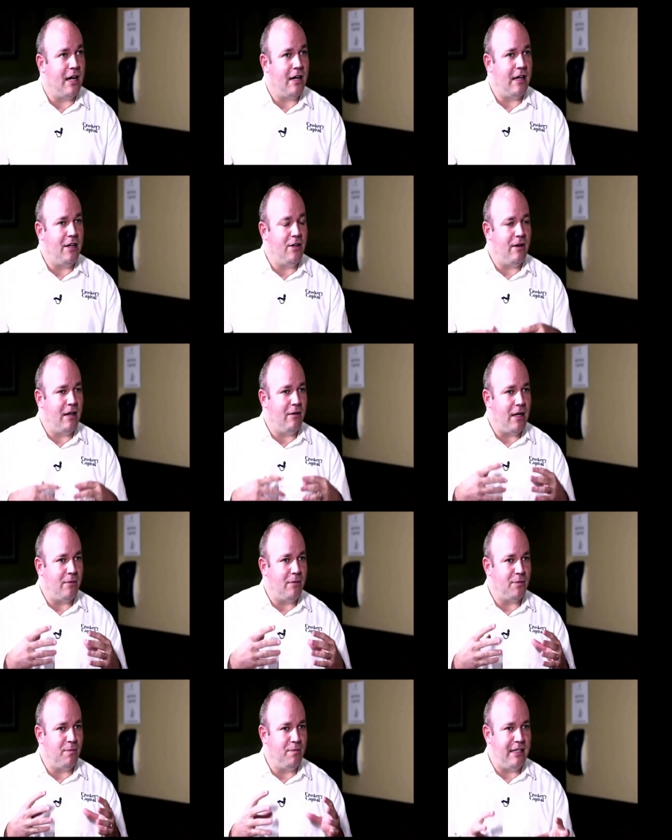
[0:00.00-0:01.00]
I
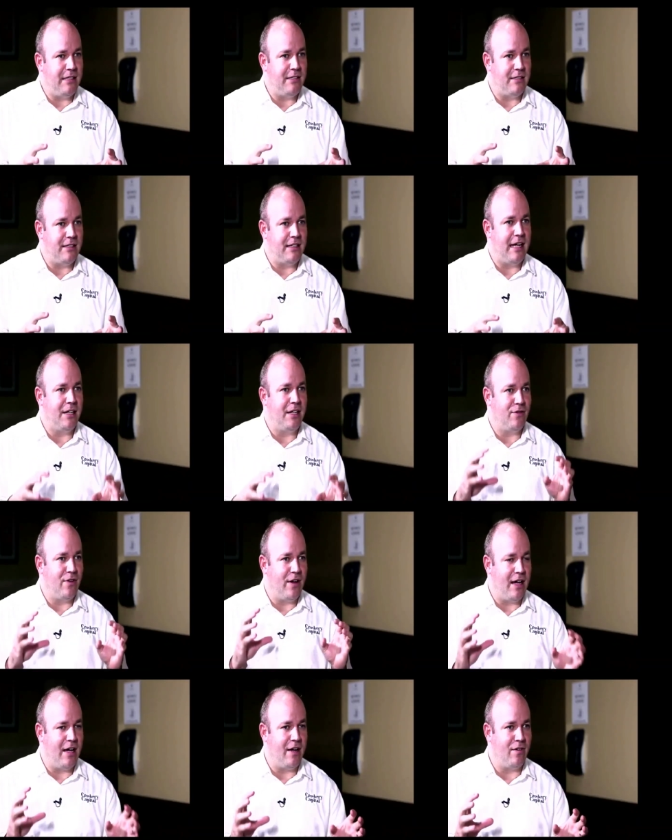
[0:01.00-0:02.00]
was blessed to kind of
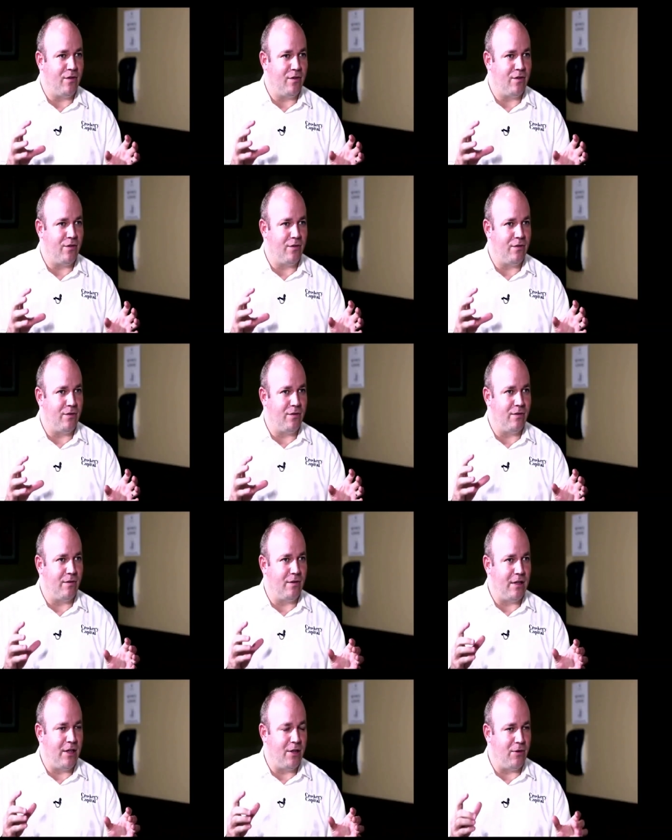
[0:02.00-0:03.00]
have,
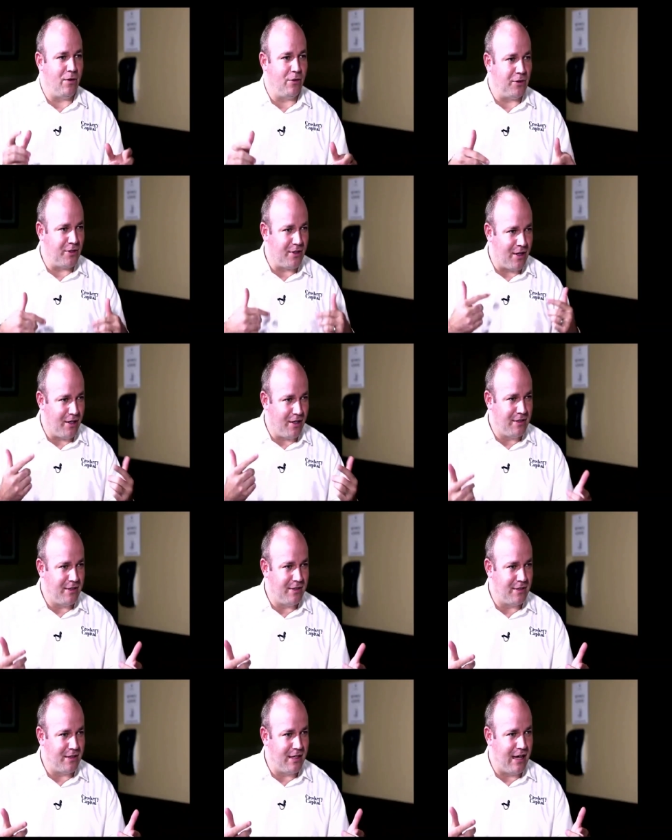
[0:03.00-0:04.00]
you know, those thoughts,